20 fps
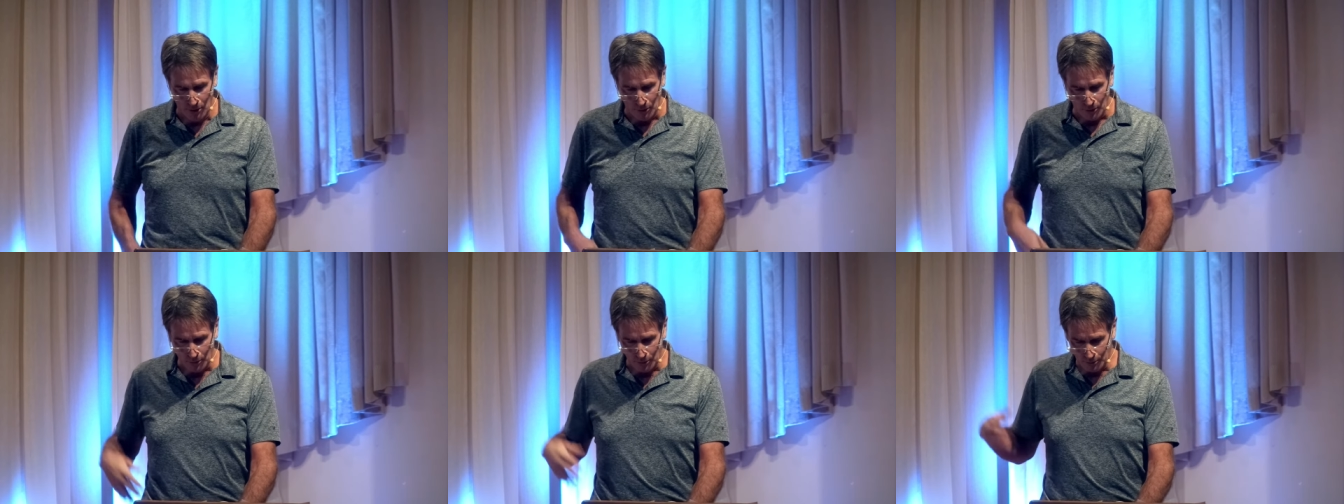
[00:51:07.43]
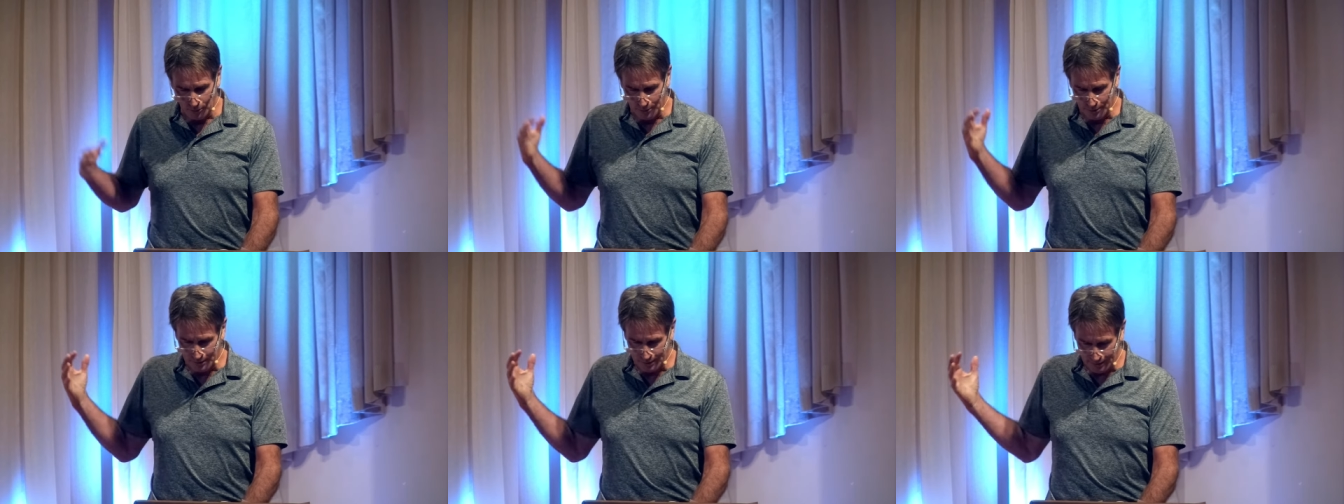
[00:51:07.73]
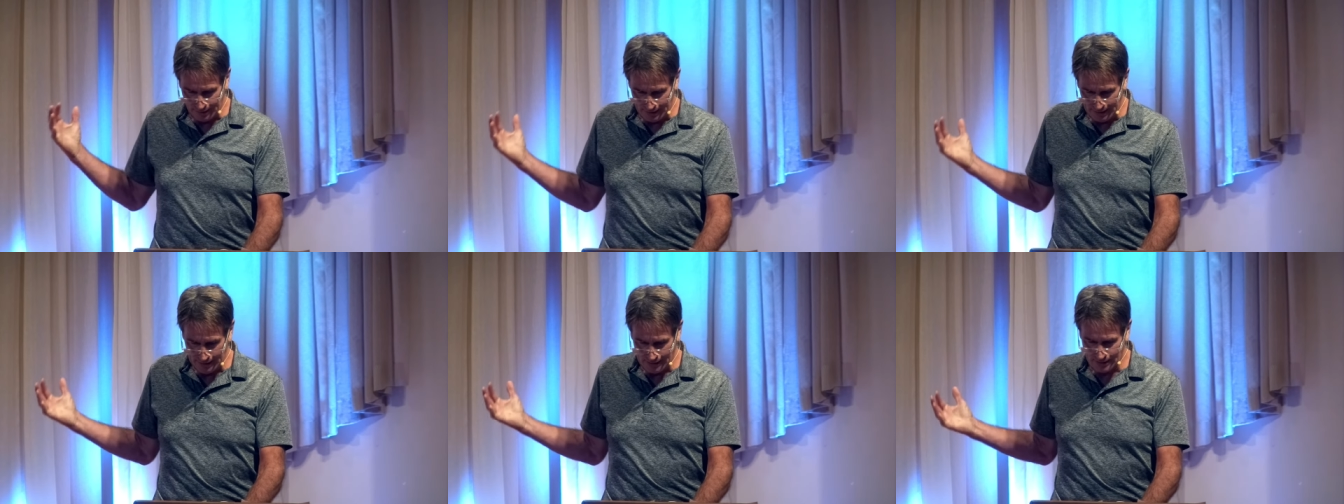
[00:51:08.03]
Older
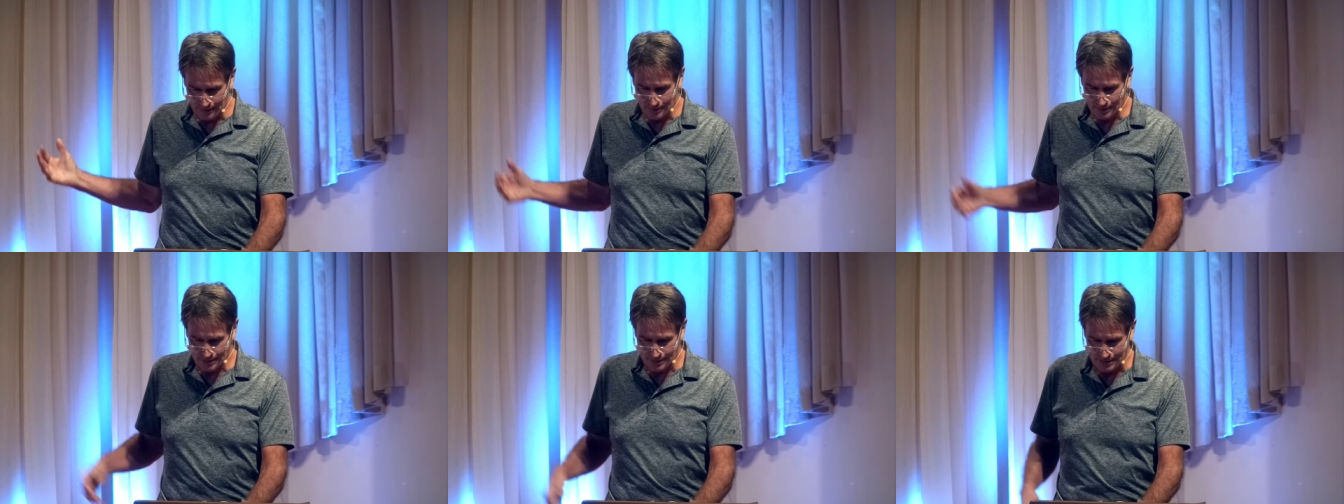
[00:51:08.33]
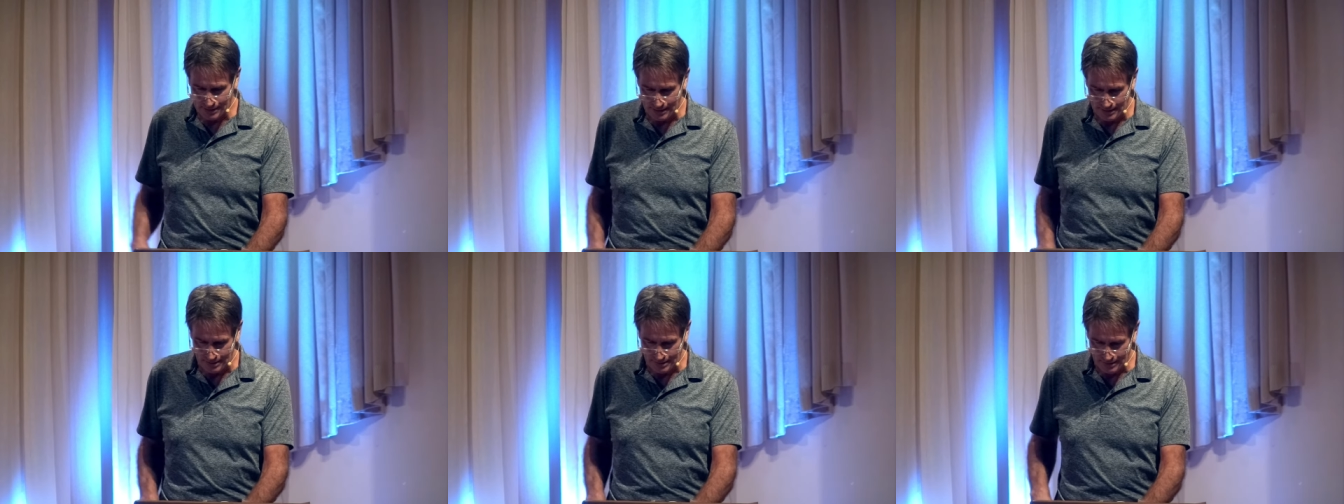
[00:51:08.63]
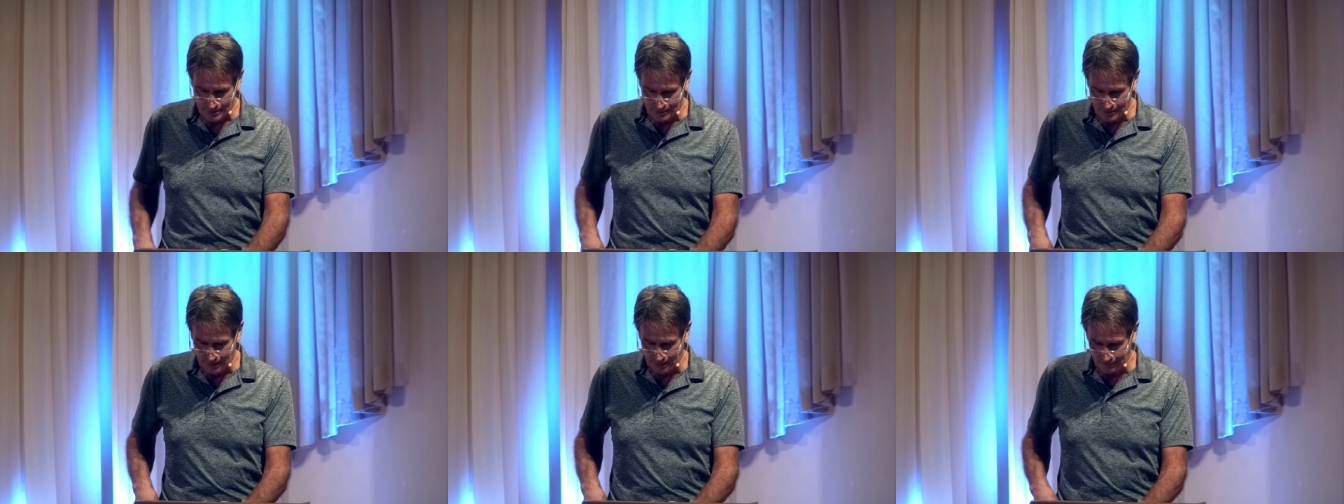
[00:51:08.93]
thinkers in
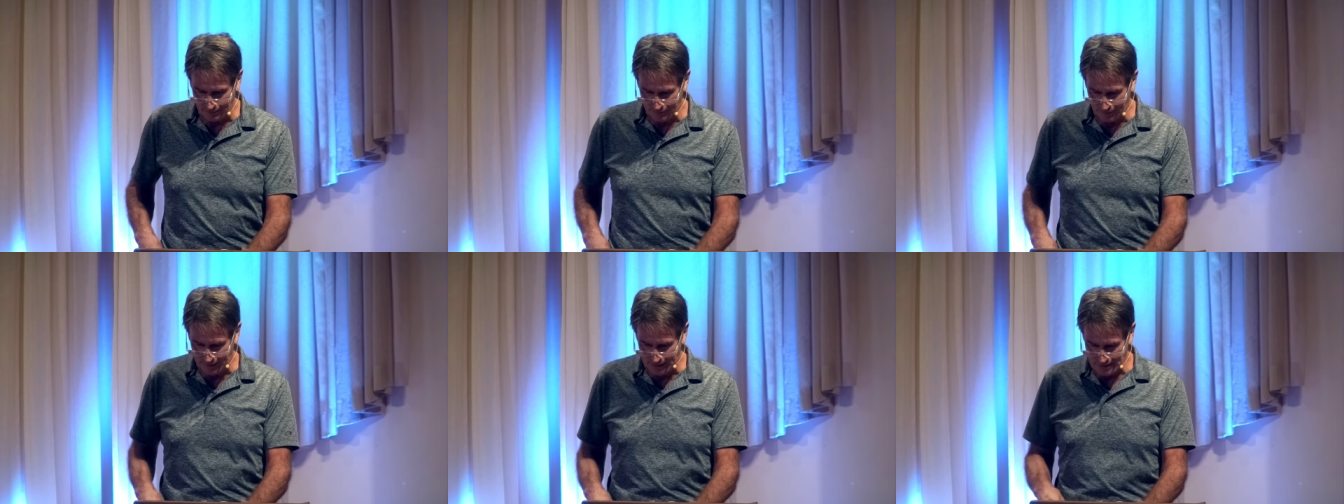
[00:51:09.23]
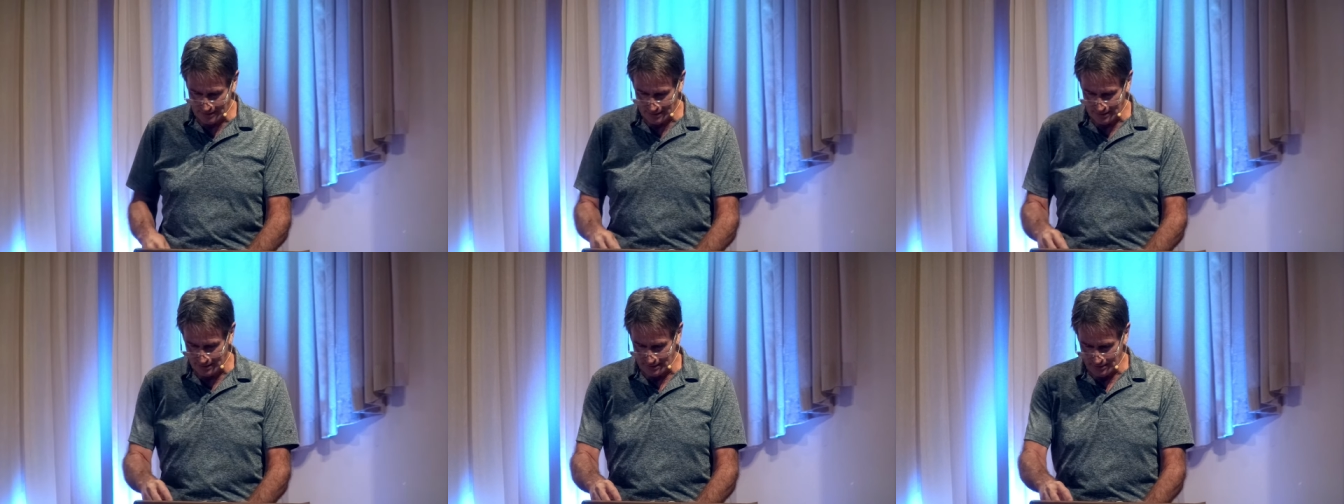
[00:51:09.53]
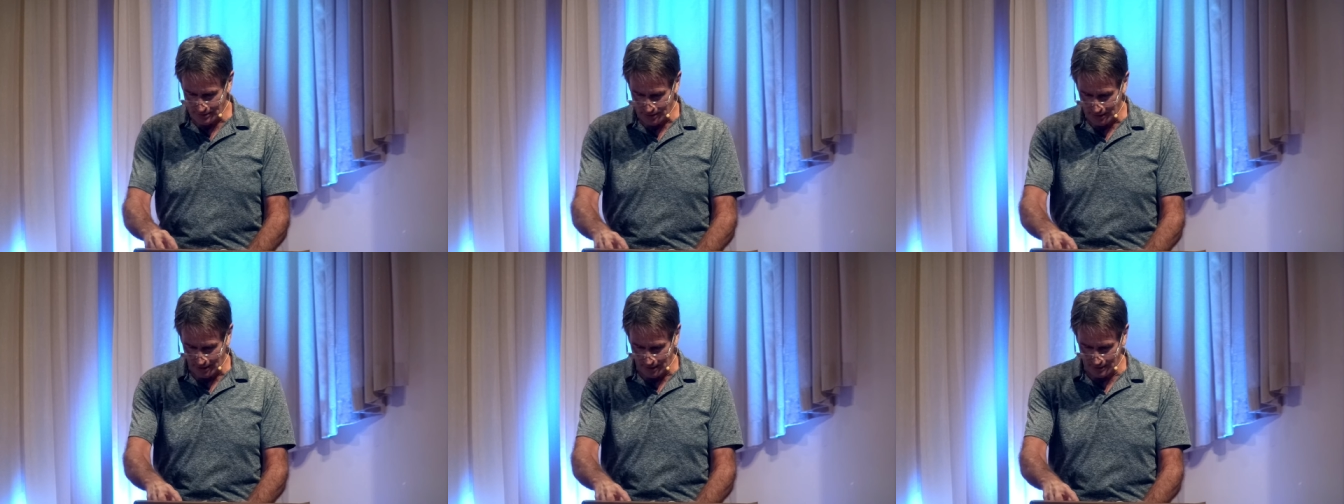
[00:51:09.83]
history have faced
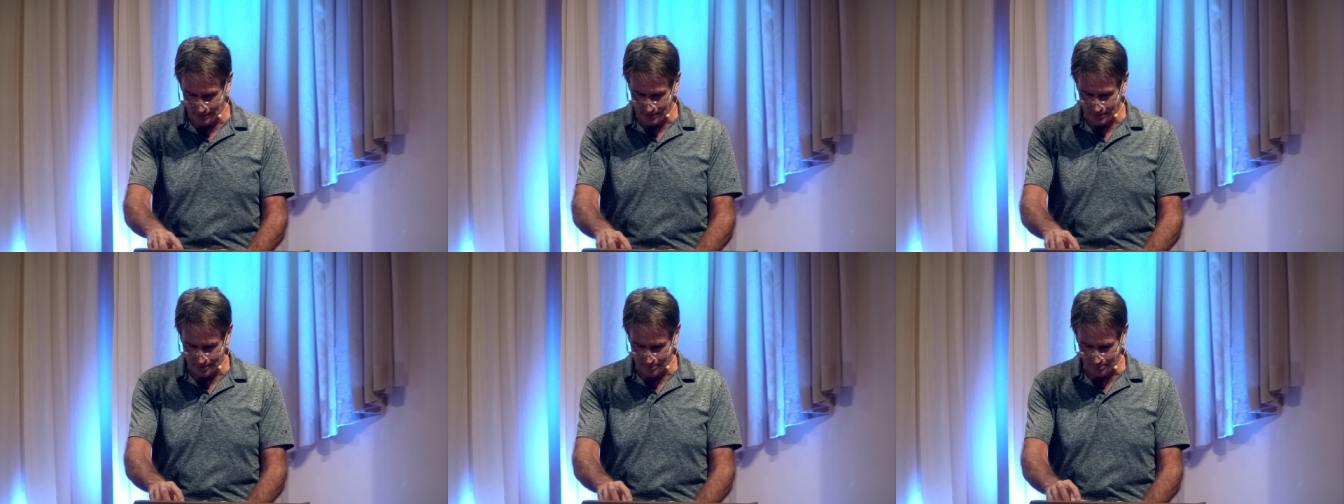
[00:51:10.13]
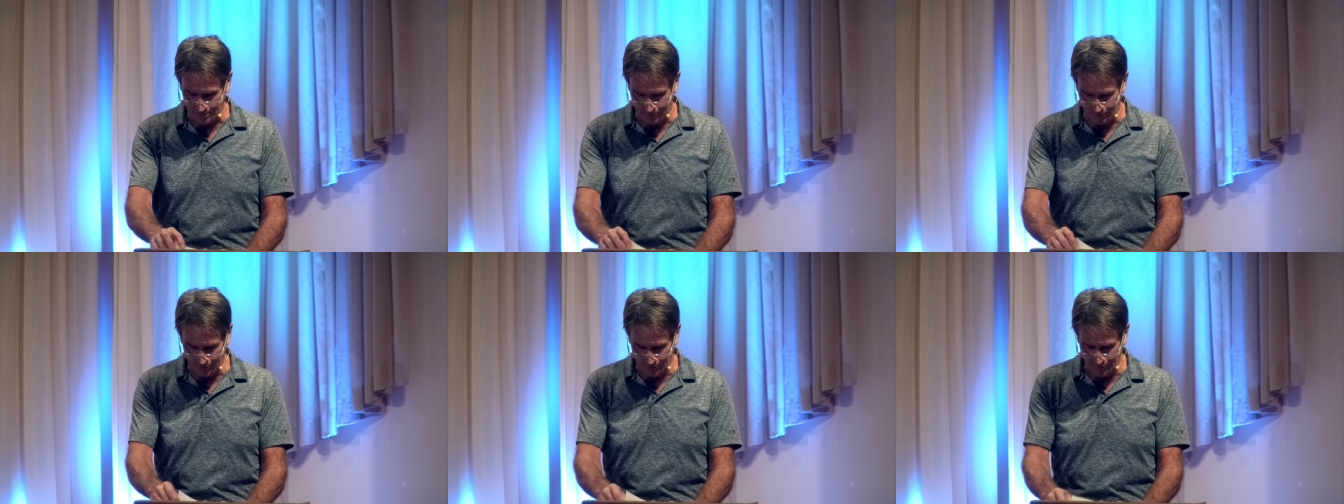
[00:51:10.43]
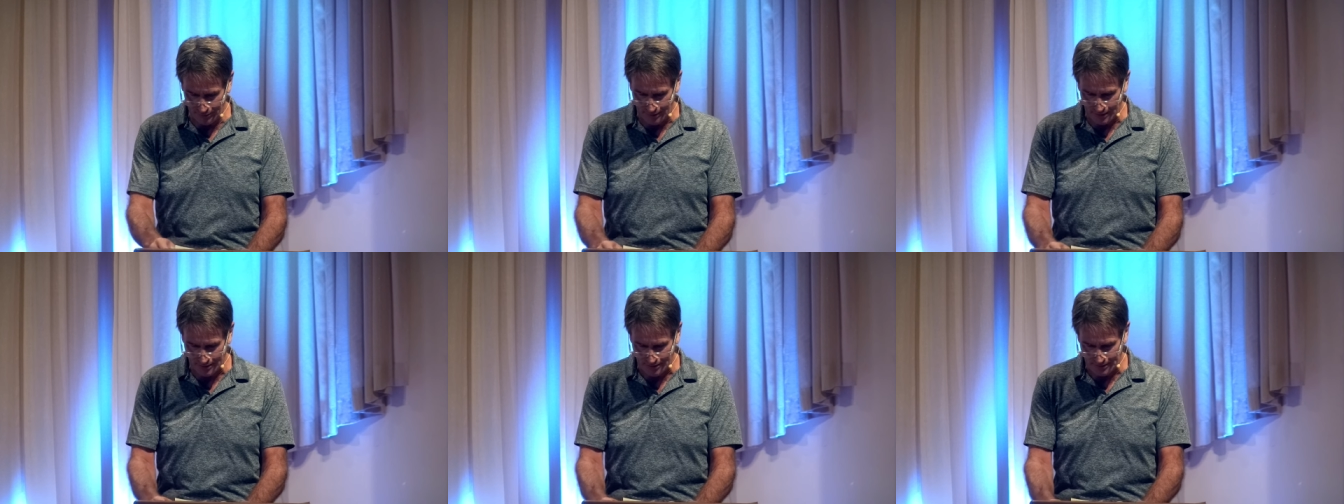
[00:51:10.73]
these challenges
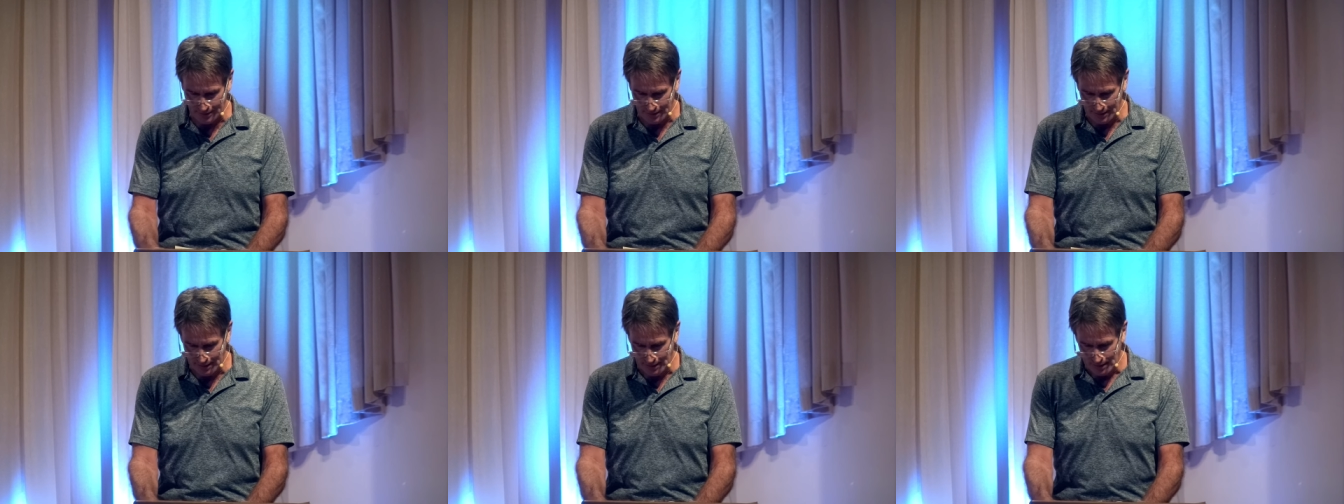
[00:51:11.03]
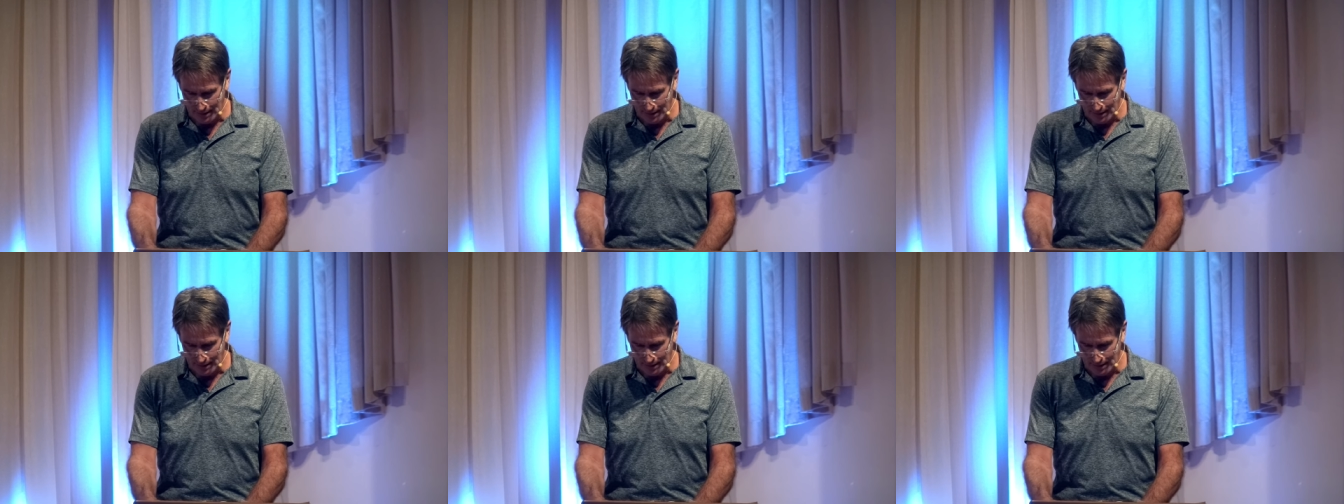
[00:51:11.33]
before us,